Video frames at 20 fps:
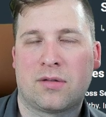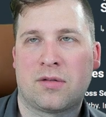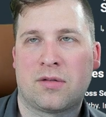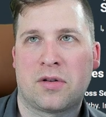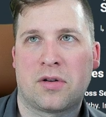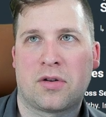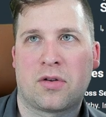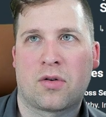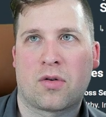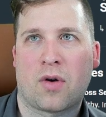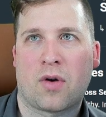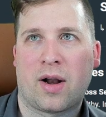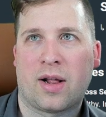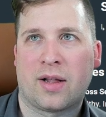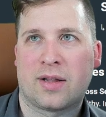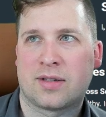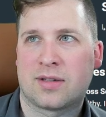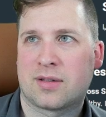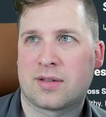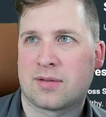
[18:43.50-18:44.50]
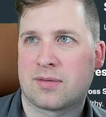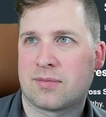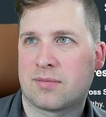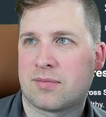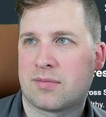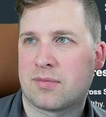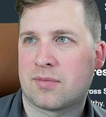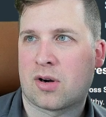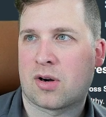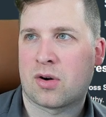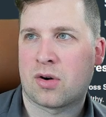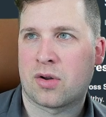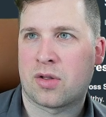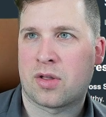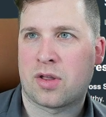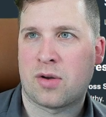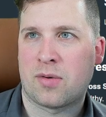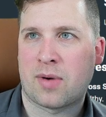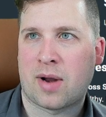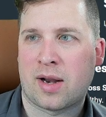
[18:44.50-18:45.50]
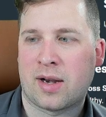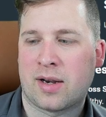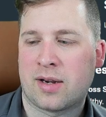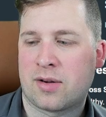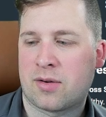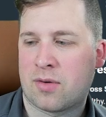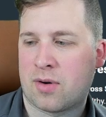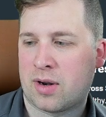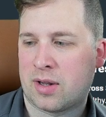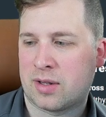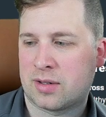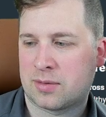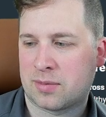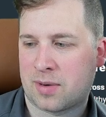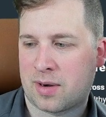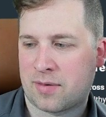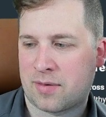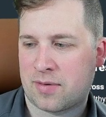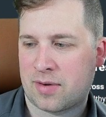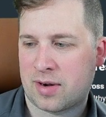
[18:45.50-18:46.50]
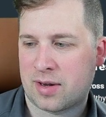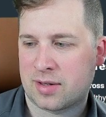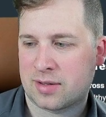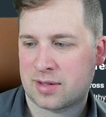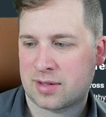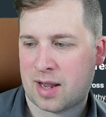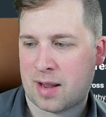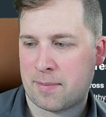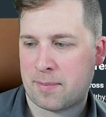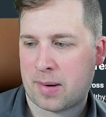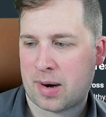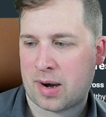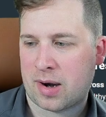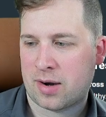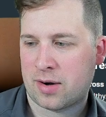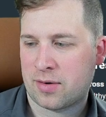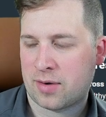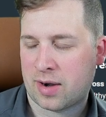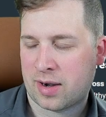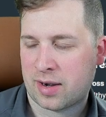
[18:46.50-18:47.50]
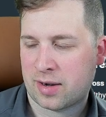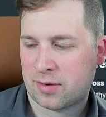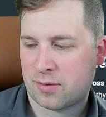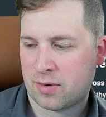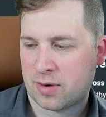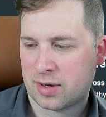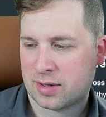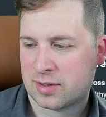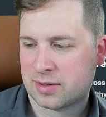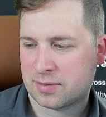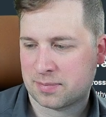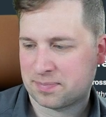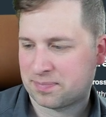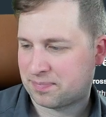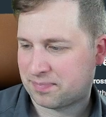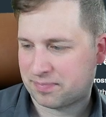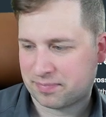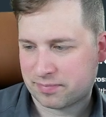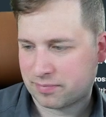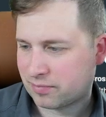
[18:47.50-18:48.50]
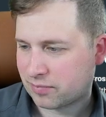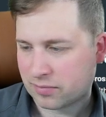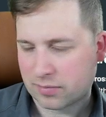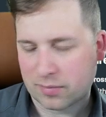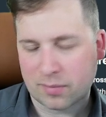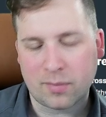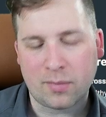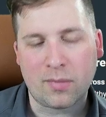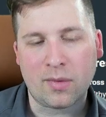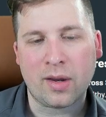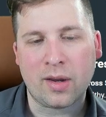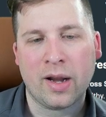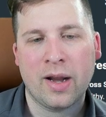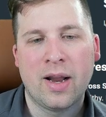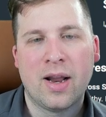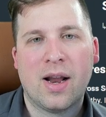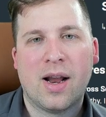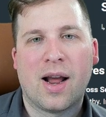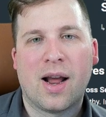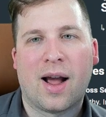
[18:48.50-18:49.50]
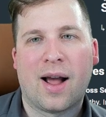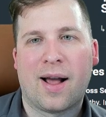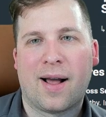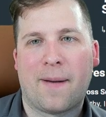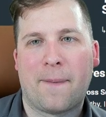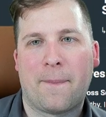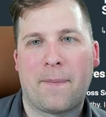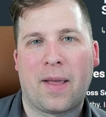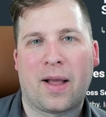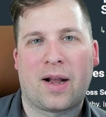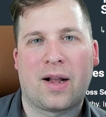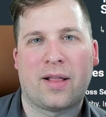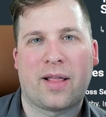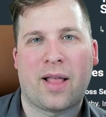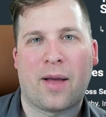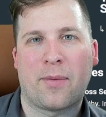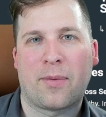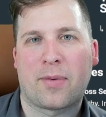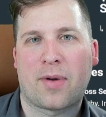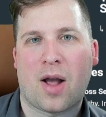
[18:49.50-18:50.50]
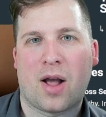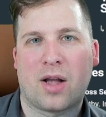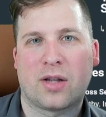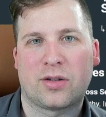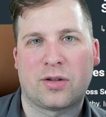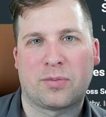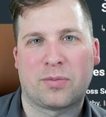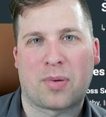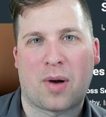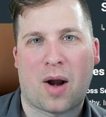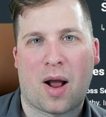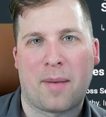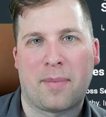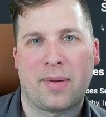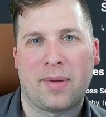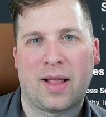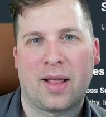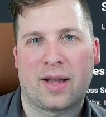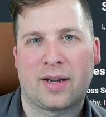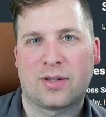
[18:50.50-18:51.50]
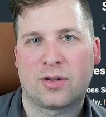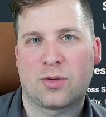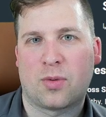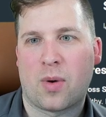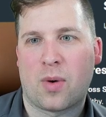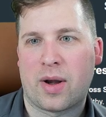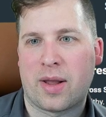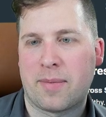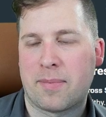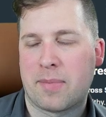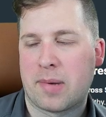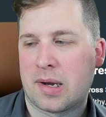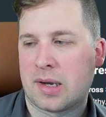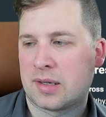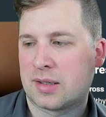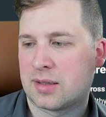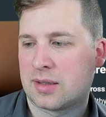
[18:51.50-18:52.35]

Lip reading: credits, Earth United credits, whatever it is, Empire United credits. That would cost you probably like $20.